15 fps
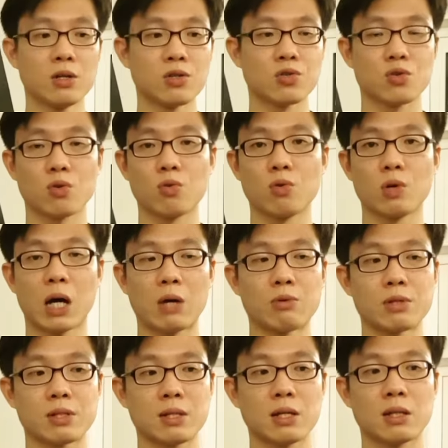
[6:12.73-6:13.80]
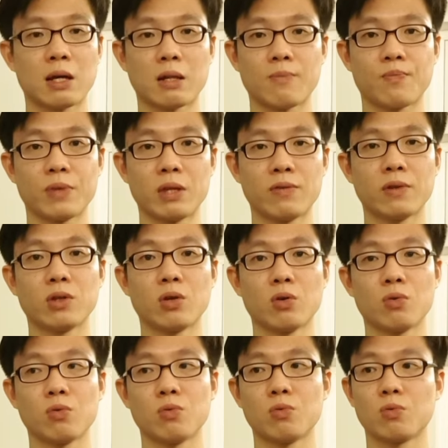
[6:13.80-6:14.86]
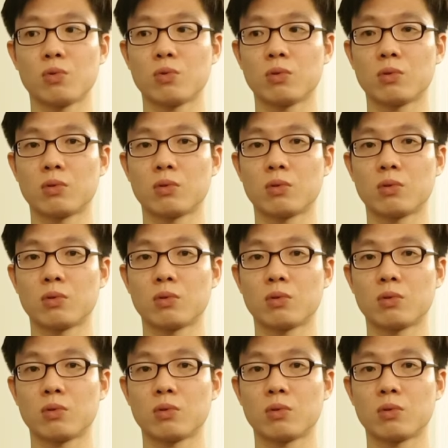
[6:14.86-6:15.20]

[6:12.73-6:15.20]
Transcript: So I would say that even though